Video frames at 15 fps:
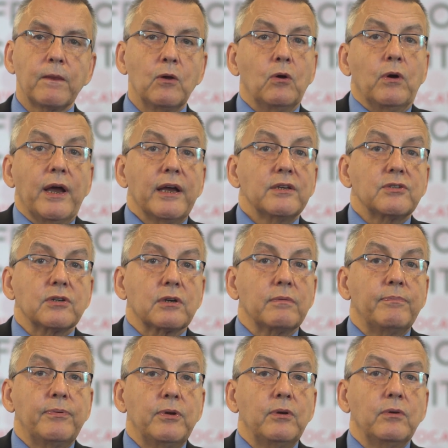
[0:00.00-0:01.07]
who has a
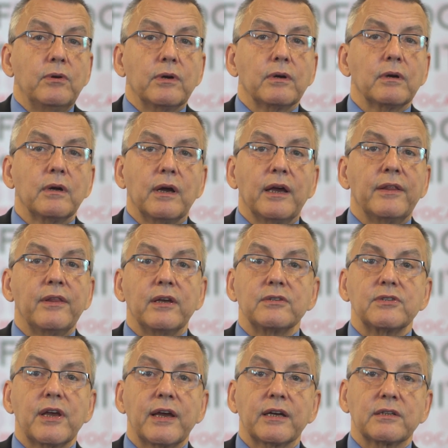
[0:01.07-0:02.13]
computer and
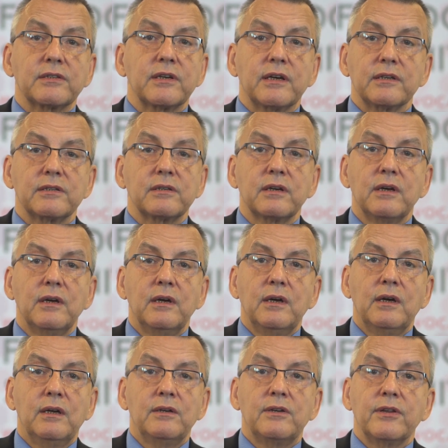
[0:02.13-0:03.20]
thus access
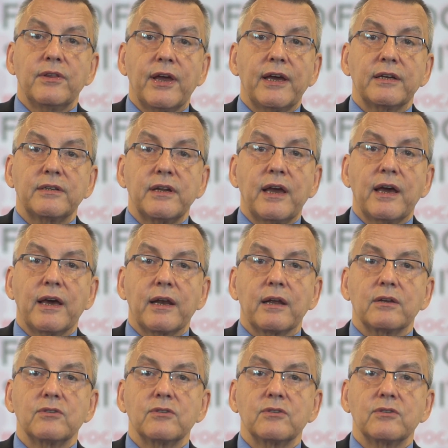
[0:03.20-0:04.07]
to that data.